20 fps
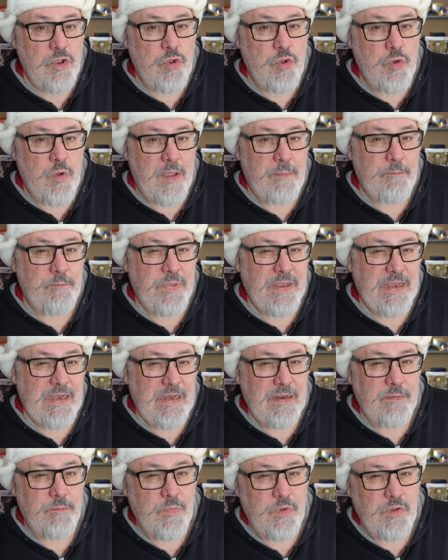who have
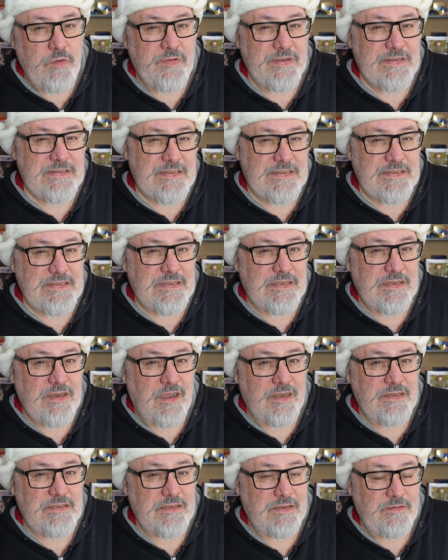been in movies since the
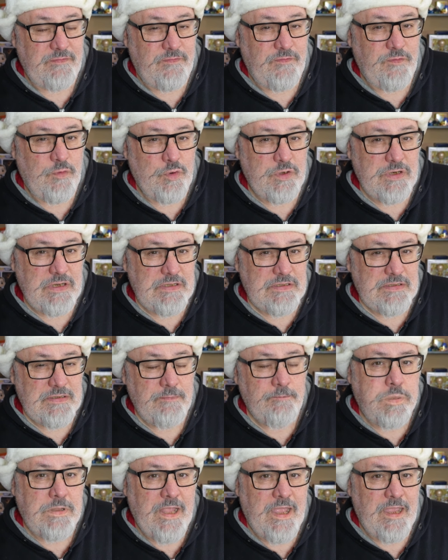1940s,
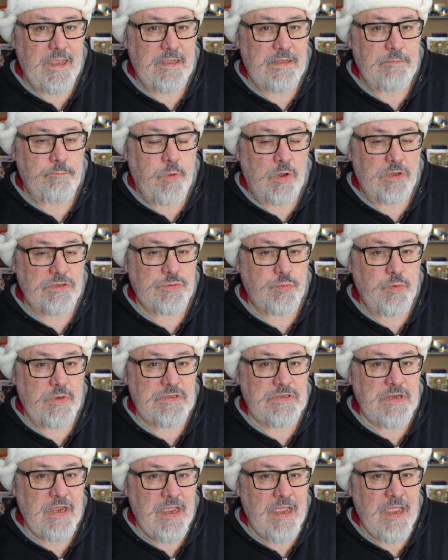playing Boss
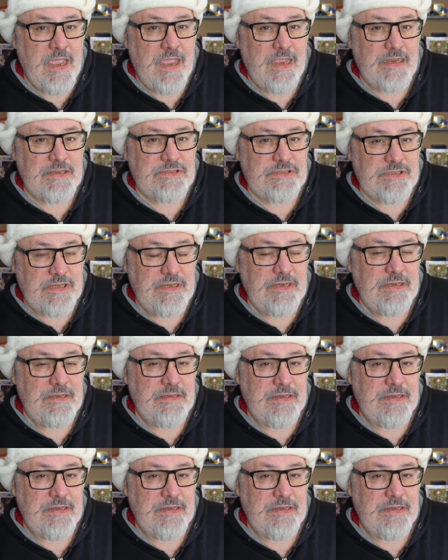Witch, and she